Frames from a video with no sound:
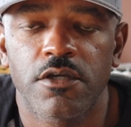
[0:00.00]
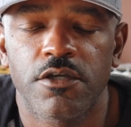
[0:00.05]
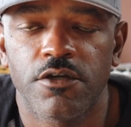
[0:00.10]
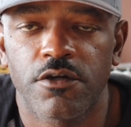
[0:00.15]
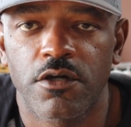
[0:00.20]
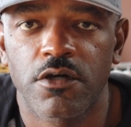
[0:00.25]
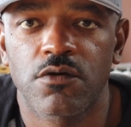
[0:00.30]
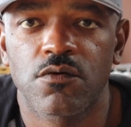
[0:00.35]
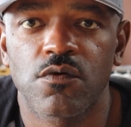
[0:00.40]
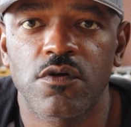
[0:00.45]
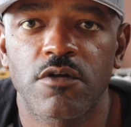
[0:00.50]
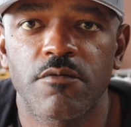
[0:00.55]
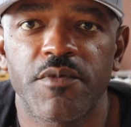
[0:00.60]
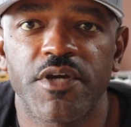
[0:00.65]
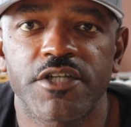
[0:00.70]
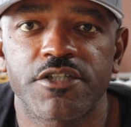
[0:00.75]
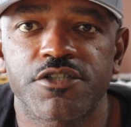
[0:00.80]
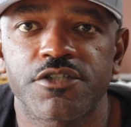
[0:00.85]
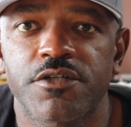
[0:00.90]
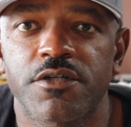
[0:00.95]
You're going to want to
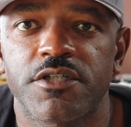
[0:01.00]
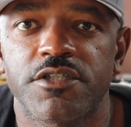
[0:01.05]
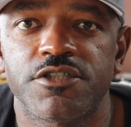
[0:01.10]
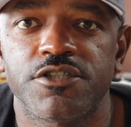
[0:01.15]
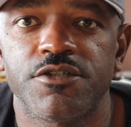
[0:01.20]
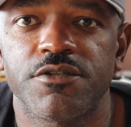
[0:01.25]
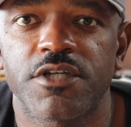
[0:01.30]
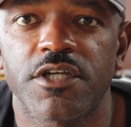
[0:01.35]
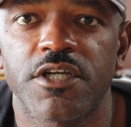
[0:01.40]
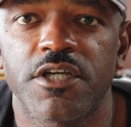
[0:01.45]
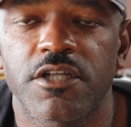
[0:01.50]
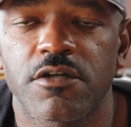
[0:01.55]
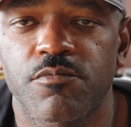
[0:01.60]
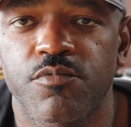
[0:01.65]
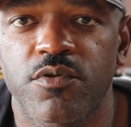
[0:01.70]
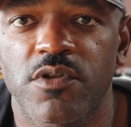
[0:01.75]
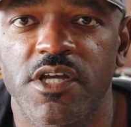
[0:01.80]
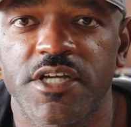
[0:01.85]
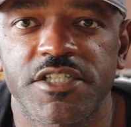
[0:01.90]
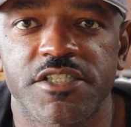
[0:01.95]
make sure that you can get a
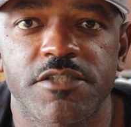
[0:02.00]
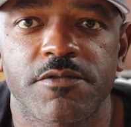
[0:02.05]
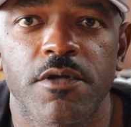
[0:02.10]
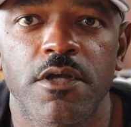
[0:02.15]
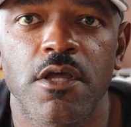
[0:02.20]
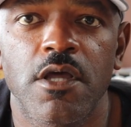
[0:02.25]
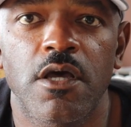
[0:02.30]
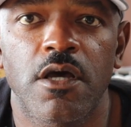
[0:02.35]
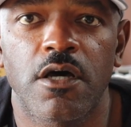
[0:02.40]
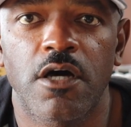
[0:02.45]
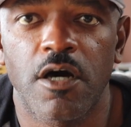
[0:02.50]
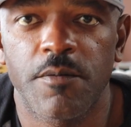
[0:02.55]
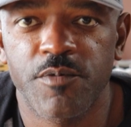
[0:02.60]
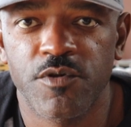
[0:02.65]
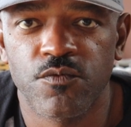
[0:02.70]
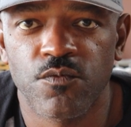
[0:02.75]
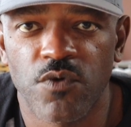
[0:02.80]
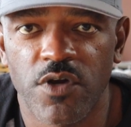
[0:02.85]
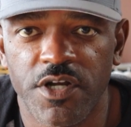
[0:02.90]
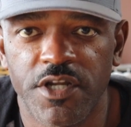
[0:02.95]
place
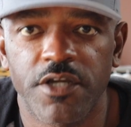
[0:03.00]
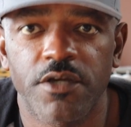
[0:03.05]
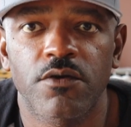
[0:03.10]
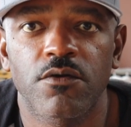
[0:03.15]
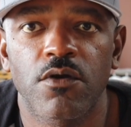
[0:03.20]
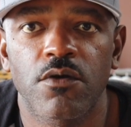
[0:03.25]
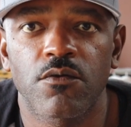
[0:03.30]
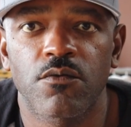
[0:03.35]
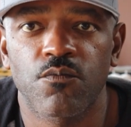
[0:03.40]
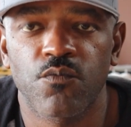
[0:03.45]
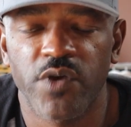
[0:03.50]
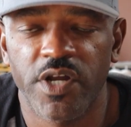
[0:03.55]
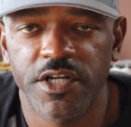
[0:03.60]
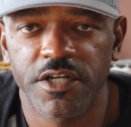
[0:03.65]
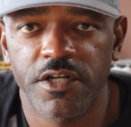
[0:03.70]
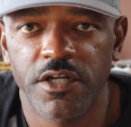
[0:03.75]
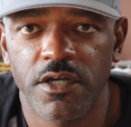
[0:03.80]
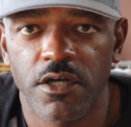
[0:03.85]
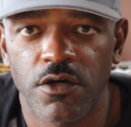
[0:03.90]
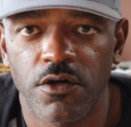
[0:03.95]
up and running and
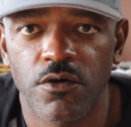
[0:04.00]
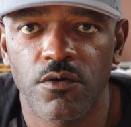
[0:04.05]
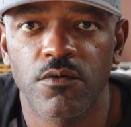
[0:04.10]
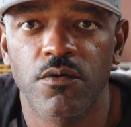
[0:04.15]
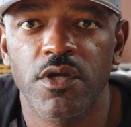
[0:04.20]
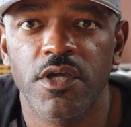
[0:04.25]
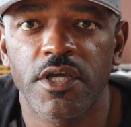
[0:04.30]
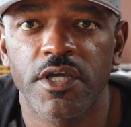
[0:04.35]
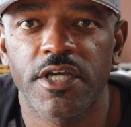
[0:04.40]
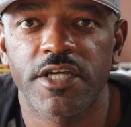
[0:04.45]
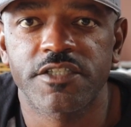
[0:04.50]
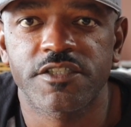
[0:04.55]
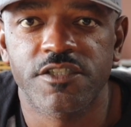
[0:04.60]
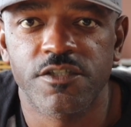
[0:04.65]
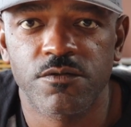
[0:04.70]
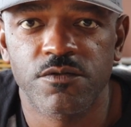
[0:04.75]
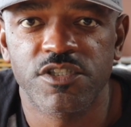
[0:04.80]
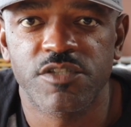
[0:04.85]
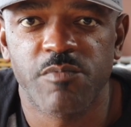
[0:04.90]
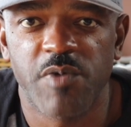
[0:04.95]
ready to go as
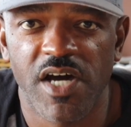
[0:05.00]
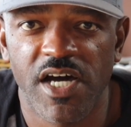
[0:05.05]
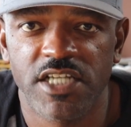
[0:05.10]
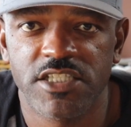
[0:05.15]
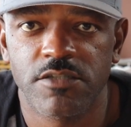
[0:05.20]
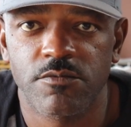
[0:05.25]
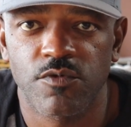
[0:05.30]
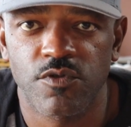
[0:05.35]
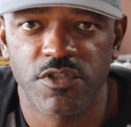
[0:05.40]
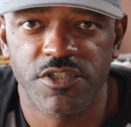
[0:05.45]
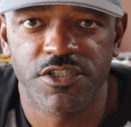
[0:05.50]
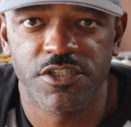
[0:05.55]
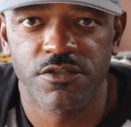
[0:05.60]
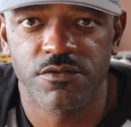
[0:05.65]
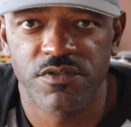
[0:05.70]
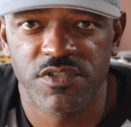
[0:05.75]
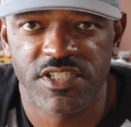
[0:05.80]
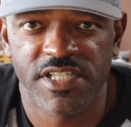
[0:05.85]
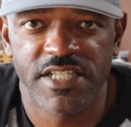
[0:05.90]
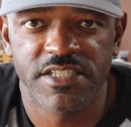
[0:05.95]
soon as possible, as
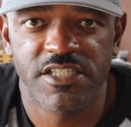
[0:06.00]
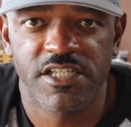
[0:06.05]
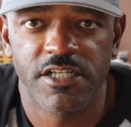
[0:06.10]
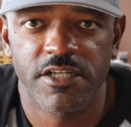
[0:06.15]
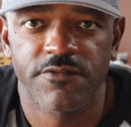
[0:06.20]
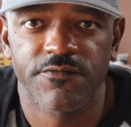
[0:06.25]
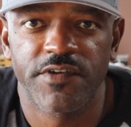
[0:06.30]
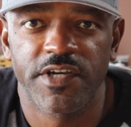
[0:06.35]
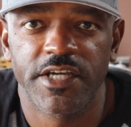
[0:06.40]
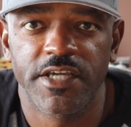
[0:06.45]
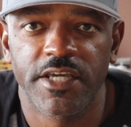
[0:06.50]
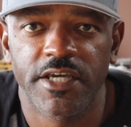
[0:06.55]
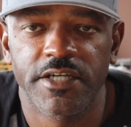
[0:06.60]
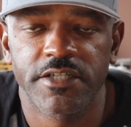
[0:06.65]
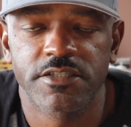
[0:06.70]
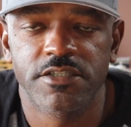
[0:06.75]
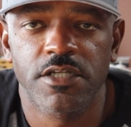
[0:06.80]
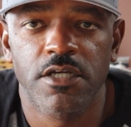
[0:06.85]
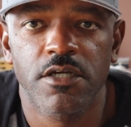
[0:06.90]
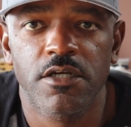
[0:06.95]
soon as that tenant
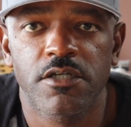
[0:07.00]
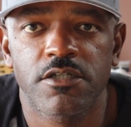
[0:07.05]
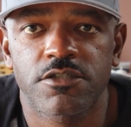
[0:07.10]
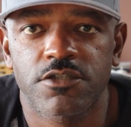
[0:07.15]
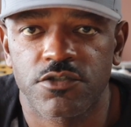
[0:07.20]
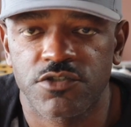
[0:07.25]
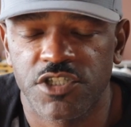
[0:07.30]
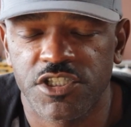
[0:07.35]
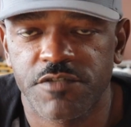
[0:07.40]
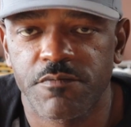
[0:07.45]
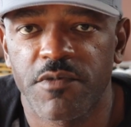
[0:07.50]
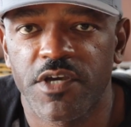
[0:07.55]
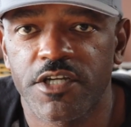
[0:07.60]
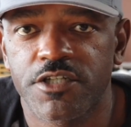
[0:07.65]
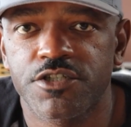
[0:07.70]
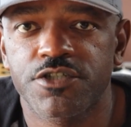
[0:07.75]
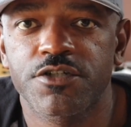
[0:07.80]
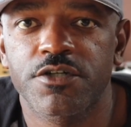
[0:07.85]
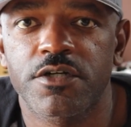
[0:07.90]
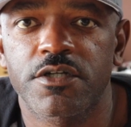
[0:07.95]
vacates. So just
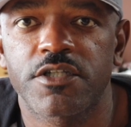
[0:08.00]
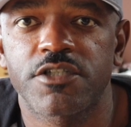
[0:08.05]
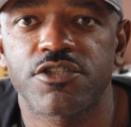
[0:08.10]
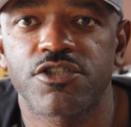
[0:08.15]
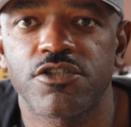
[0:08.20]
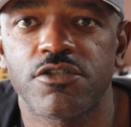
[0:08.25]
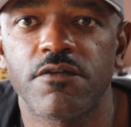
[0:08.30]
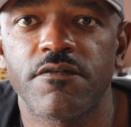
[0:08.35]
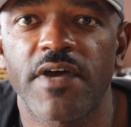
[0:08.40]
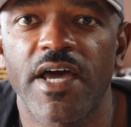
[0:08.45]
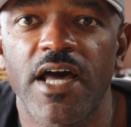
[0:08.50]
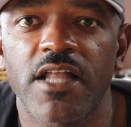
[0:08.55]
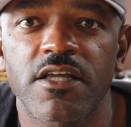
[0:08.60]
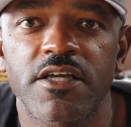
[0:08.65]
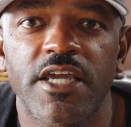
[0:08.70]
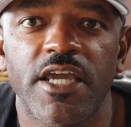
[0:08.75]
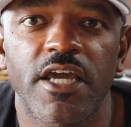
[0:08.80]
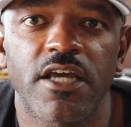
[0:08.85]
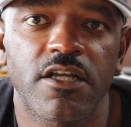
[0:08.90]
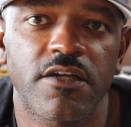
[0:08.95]
make sure that you've
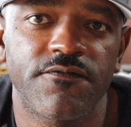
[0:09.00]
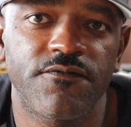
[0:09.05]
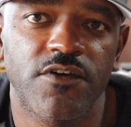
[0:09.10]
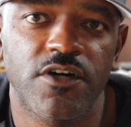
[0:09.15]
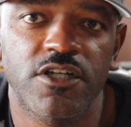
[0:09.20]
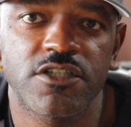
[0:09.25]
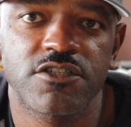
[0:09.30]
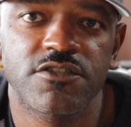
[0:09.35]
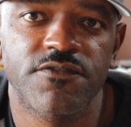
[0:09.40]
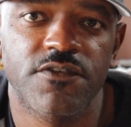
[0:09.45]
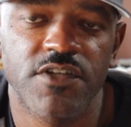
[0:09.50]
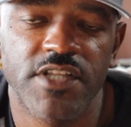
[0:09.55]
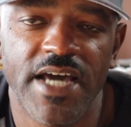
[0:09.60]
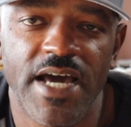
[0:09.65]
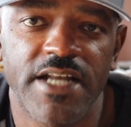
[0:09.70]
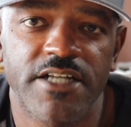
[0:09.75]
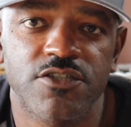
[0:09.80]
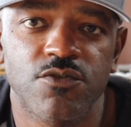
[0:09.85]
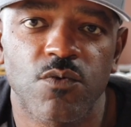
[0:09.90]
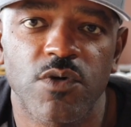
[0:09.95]
allocated funds for
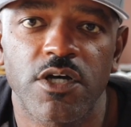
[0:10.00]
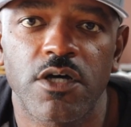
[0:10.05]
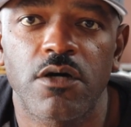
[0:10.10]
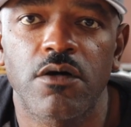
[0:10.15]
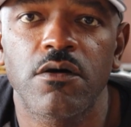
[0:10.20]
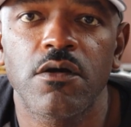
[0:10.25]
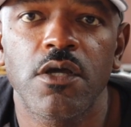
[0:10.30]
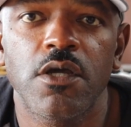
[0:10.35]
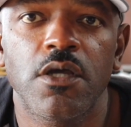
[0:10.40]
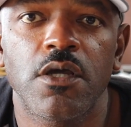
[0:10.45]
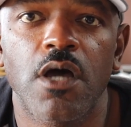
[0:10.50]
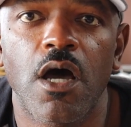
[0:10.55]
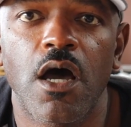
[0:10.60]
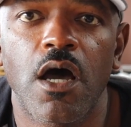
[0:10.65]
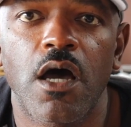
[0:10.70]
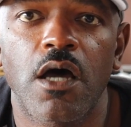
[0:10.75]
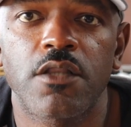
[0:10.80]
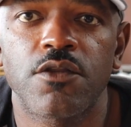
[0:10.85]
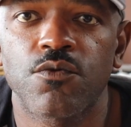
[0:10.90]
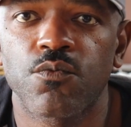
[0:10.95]
that as well.
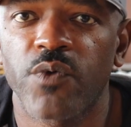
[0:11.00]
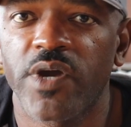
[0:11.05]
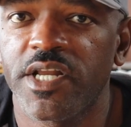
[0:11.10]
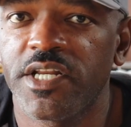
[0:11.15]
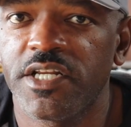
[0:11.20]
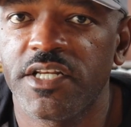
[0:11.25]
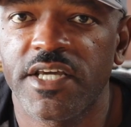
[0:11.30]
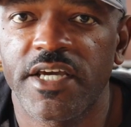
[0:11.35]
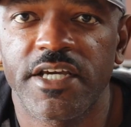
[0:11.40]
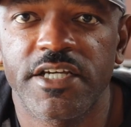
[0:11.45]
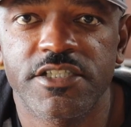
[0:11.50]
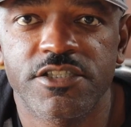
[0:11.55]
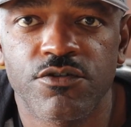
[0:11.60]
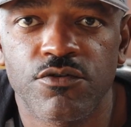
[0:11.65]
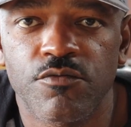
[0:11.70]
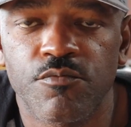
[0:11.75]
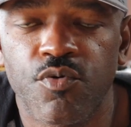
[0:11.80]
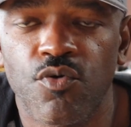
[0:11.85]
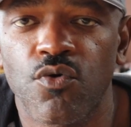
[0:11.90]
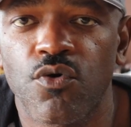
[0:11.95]
The rainy days
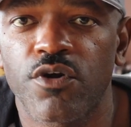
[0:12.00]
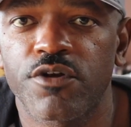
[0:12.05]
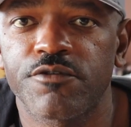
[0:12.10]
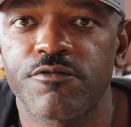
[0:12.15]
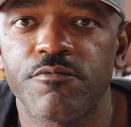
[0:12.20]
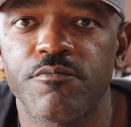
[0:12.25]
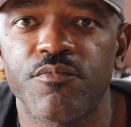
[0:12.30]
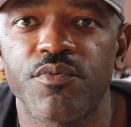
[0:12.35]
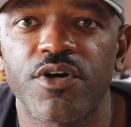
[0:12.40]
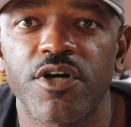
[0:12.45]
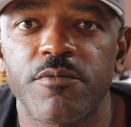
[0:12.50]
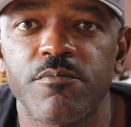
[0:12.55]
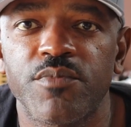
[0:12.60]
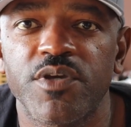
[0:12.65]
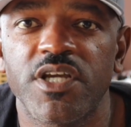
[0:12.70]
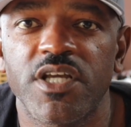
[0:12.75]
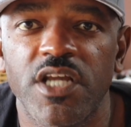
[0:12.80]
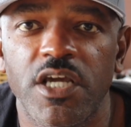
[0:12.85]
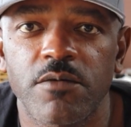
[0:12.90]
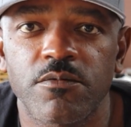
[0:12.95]
are important, but
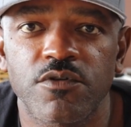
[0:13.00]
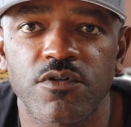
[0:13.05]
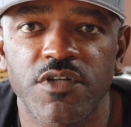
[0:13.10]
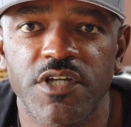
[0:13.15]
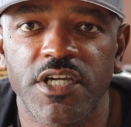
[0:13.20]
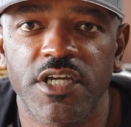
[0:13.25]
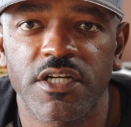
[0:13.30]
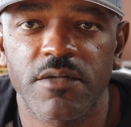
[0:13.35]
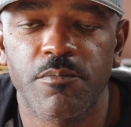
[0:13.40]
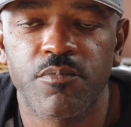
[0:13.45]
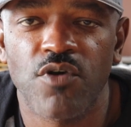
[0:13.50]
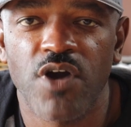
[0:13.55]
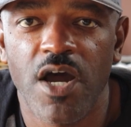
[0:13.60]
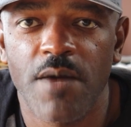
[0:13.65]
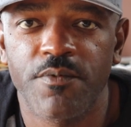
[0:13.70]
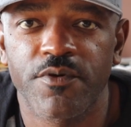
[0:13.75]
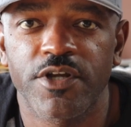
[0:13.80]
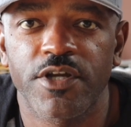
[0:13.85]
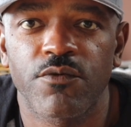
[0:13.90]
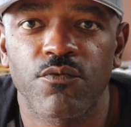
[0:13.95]
being able to get a
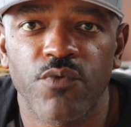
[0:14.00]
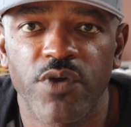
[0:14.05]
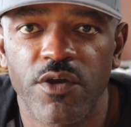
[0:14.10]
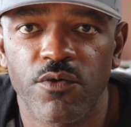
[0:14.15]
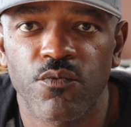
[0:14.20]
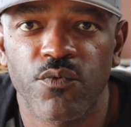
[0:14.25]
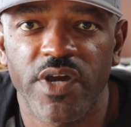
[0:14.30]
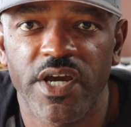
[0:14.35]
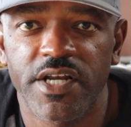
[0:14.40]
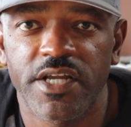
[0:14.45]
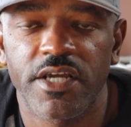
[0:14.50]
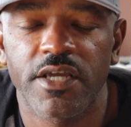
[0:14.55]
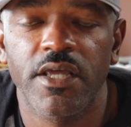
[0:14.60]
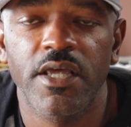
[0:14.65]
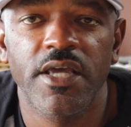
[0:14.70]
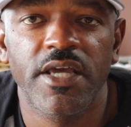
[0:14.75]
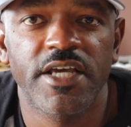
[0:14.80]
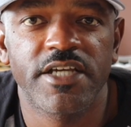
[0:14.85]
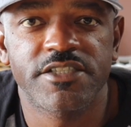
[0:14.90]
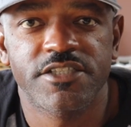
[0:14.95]
property rent ready
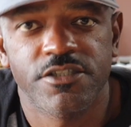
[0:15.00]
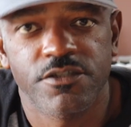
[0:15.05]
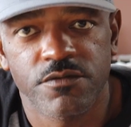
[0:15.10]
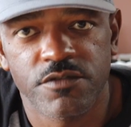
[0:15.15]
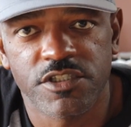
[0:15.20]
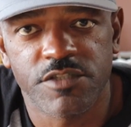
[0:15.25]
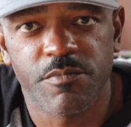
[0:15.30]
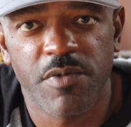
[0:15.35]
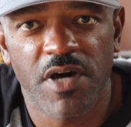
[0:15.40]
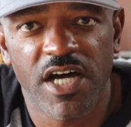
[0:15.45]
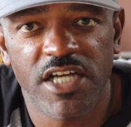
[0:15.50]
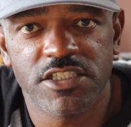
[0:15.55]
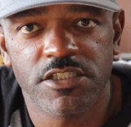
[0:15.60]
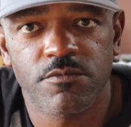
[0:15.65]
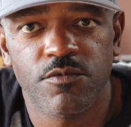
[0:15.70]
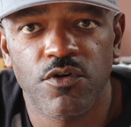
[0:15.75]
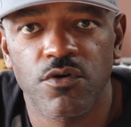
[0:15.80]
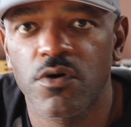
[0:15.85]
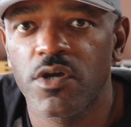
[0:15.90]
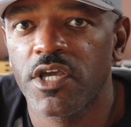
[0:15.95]
as soon as
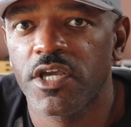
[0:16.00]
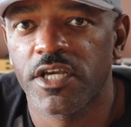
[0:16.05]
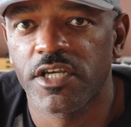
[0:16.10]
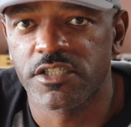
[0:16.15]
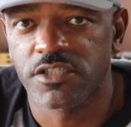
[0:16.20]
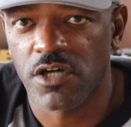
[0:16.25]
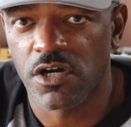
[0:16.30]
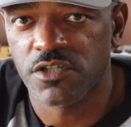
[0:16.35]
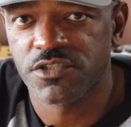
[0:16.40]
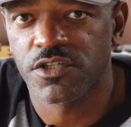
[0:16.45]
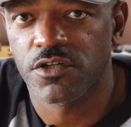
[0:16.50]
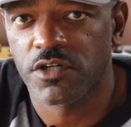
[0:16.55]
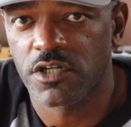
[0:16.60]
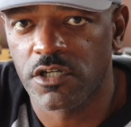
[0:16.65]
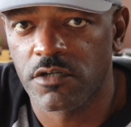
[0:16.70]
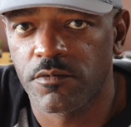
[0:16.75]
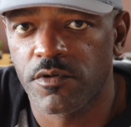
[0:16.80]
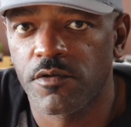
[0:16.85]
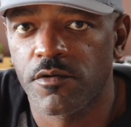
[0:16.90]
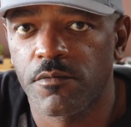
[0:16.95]
possible is also
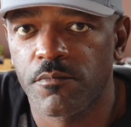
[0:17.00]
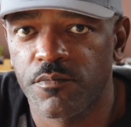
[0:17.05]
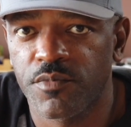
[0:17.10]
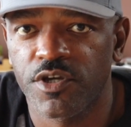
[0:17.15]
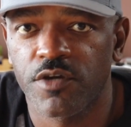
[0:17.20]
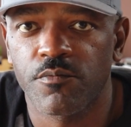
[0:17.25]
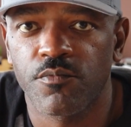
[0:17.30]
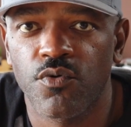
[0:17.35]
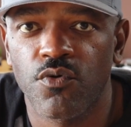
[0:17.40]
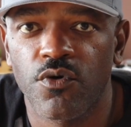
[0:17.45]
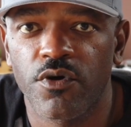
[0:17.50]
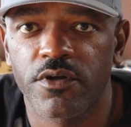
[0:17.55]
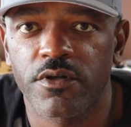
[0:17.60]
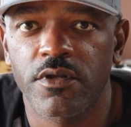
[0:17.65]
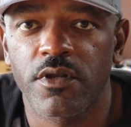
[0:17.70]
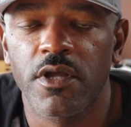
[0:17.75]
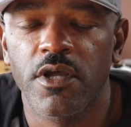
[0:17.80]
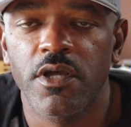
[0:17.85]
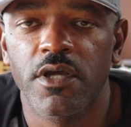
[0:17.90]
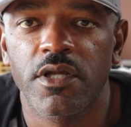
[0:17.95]
going to be
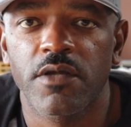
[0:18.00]
important.